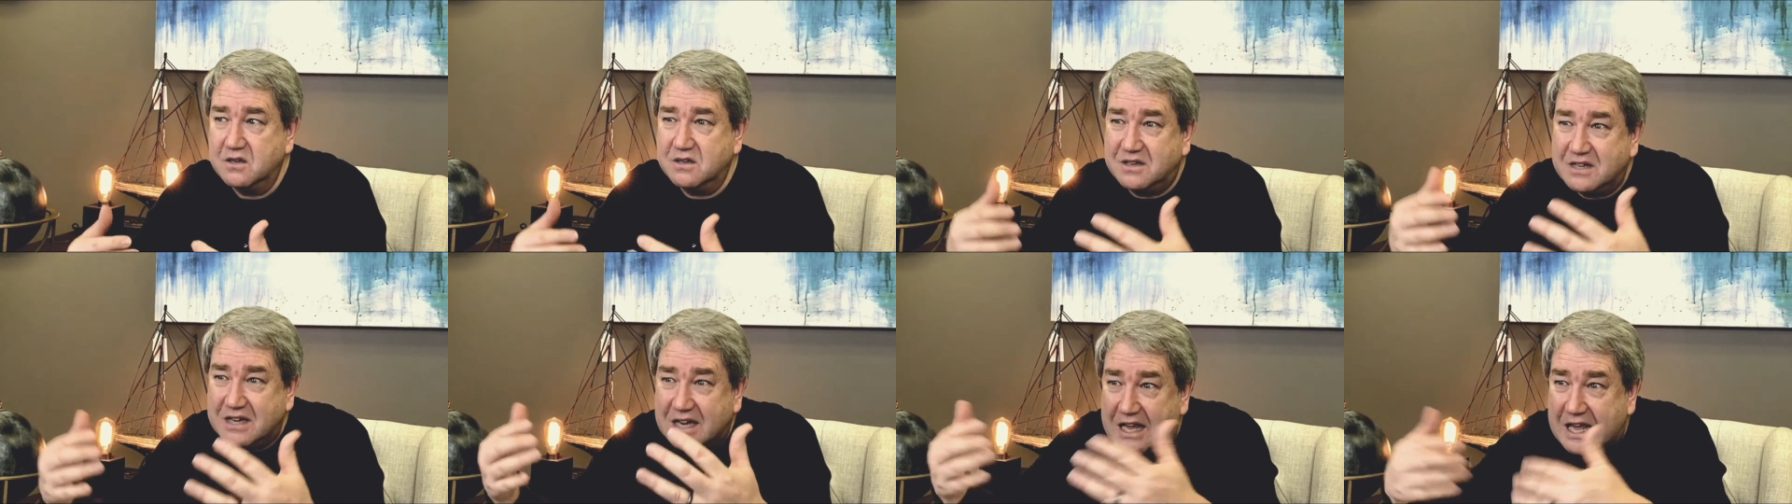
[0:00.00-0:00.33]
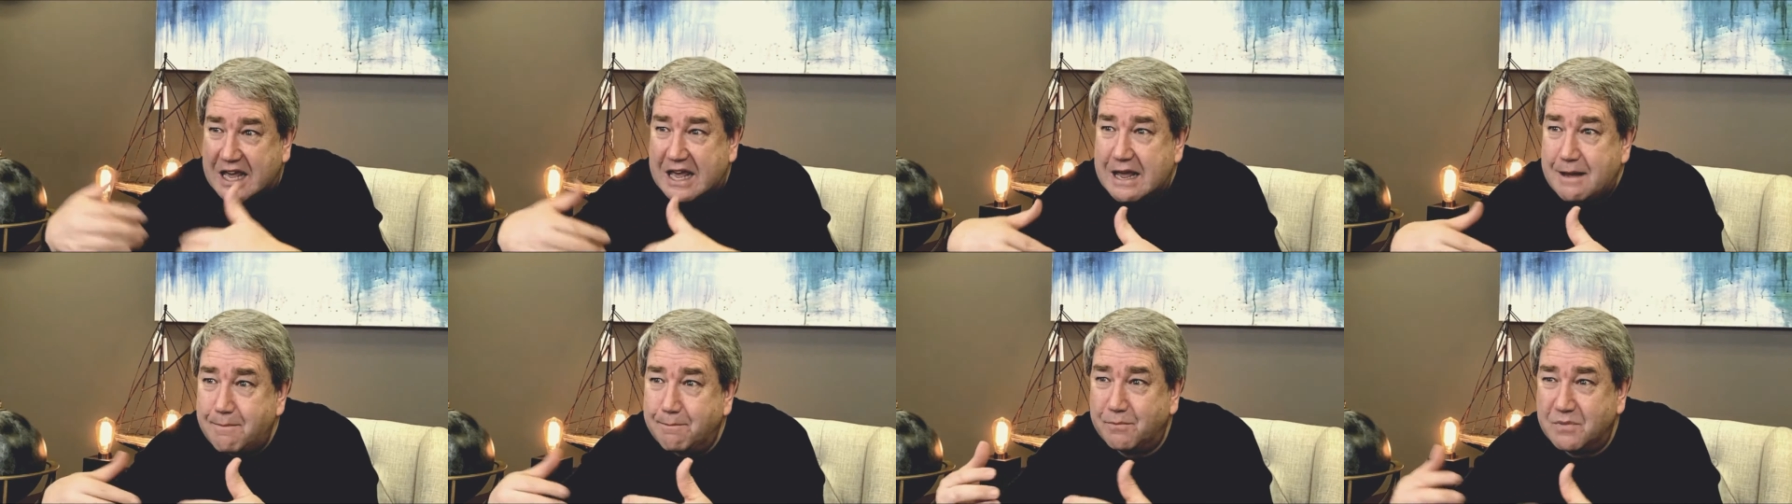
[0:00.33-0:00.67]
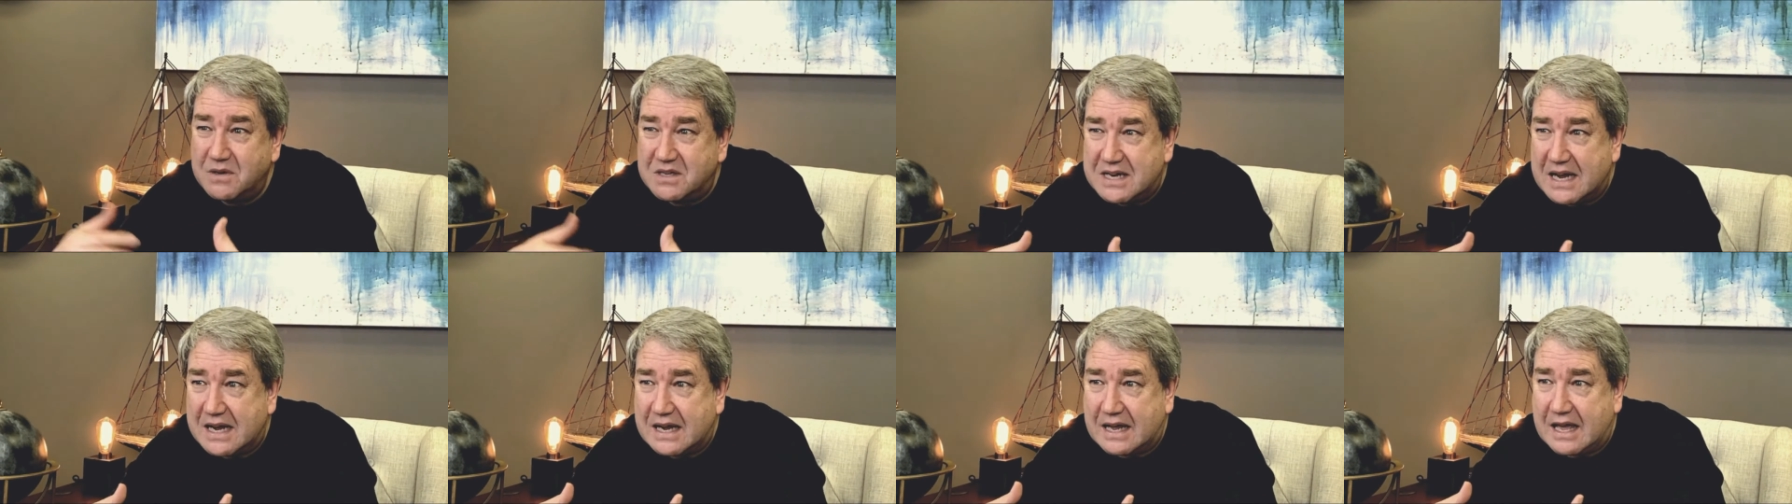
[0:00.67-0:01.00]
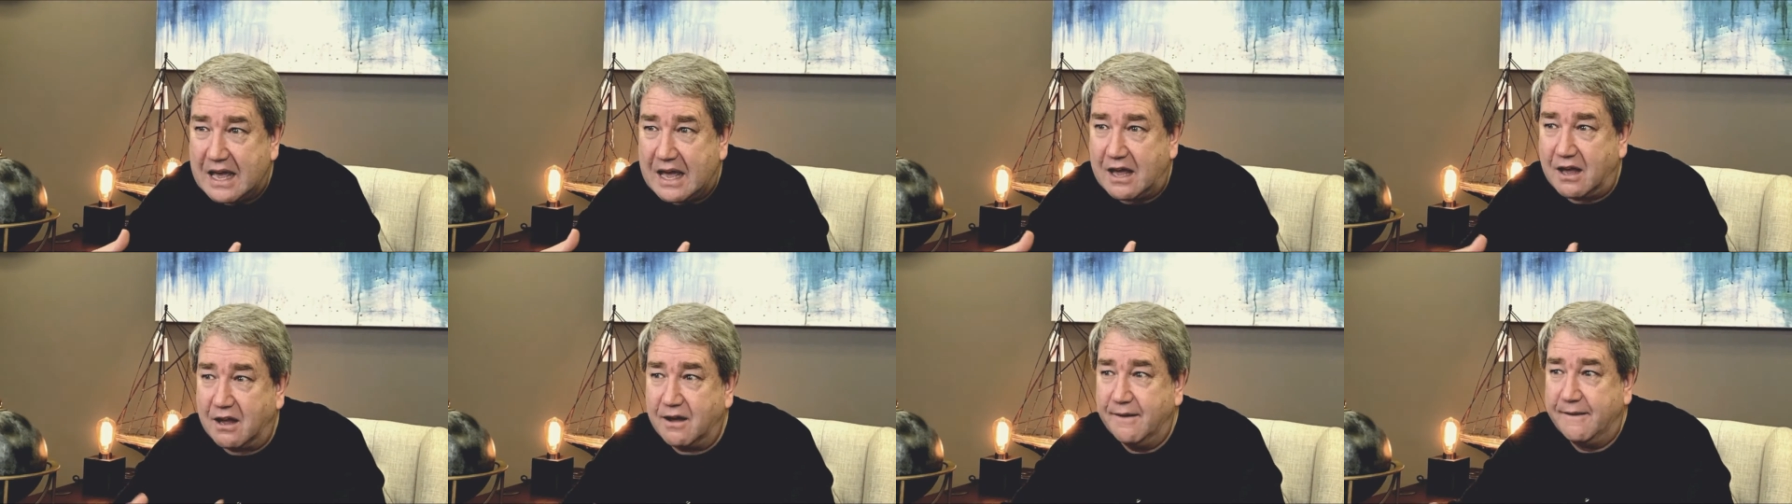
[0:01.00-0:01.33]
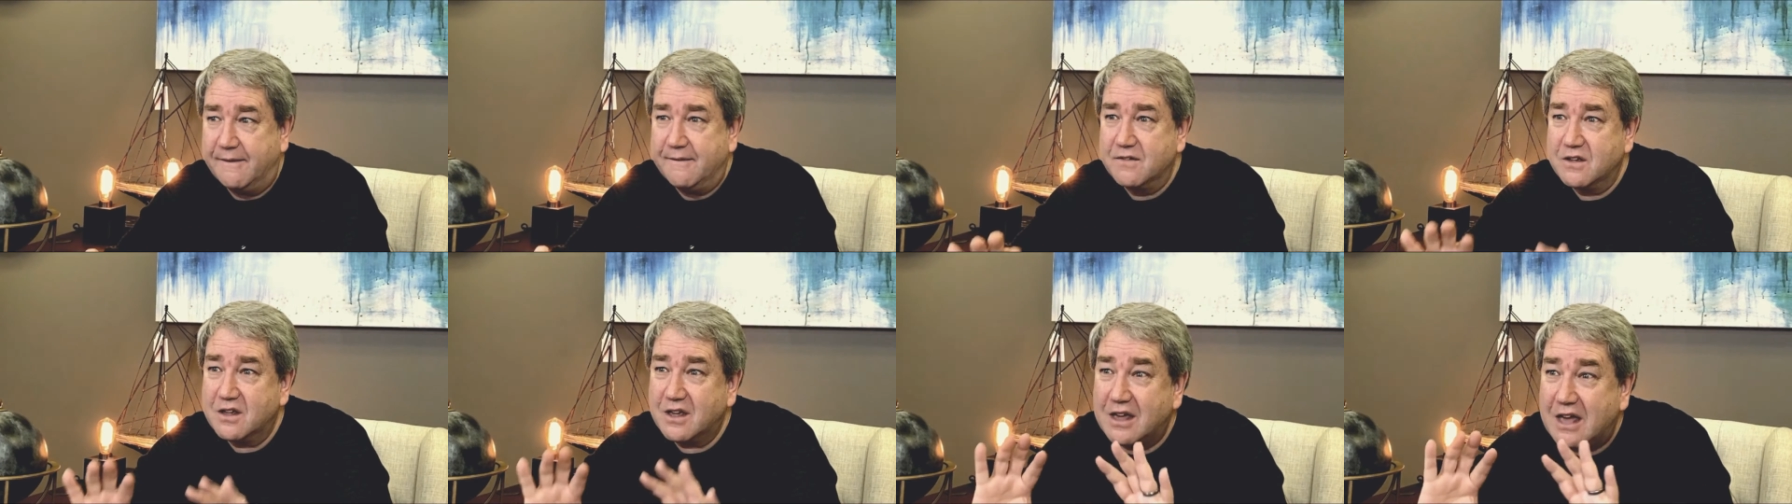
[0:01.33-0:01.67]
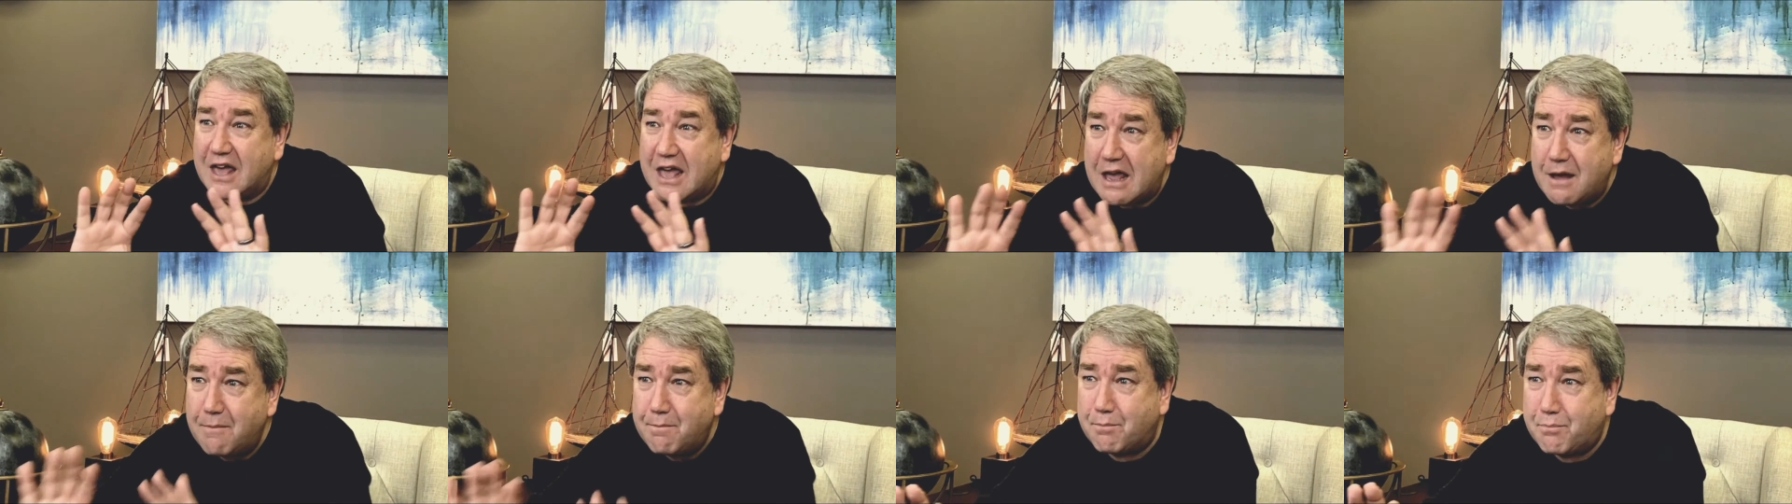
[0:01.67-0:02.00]
Keep digging.
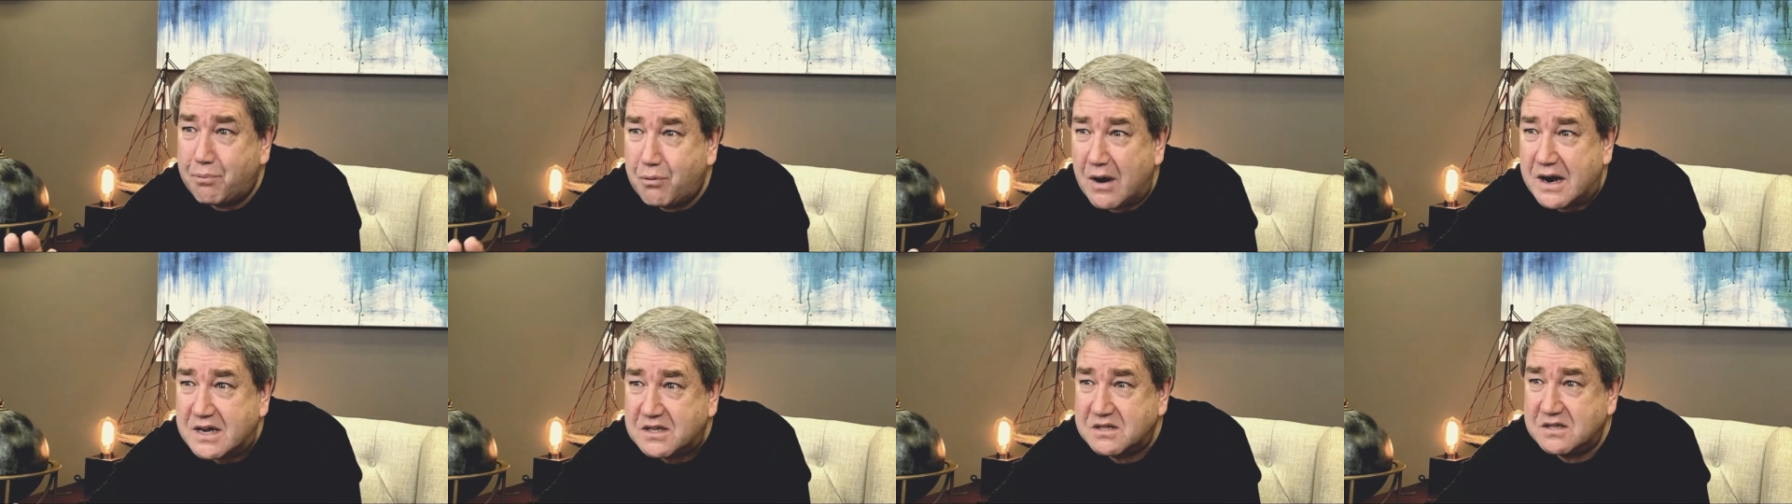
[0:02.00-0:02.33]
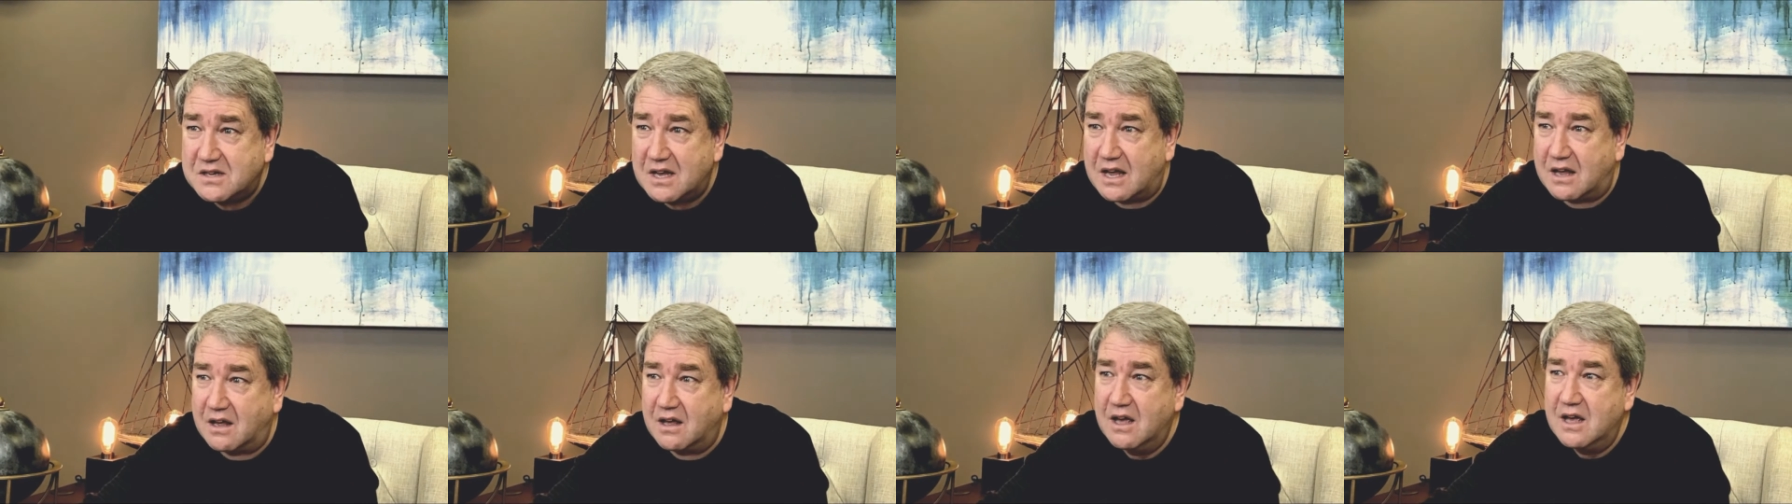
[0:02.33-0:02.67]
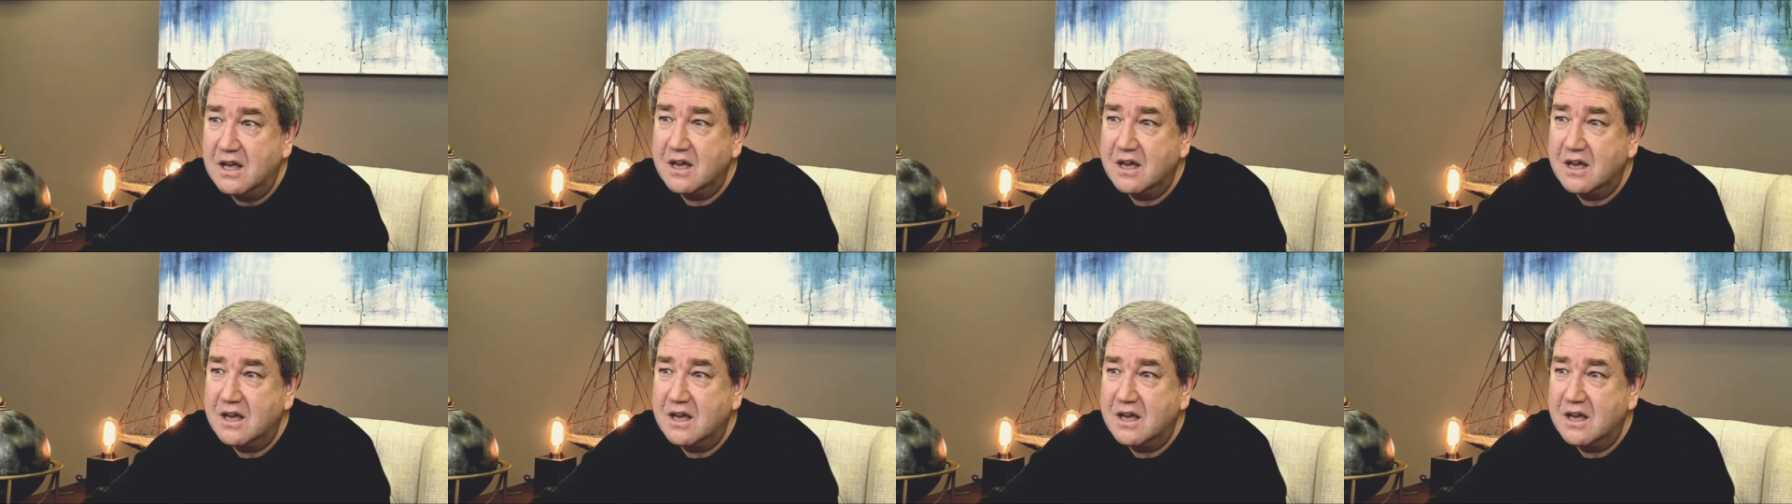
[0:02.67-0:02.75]
Keep pressing.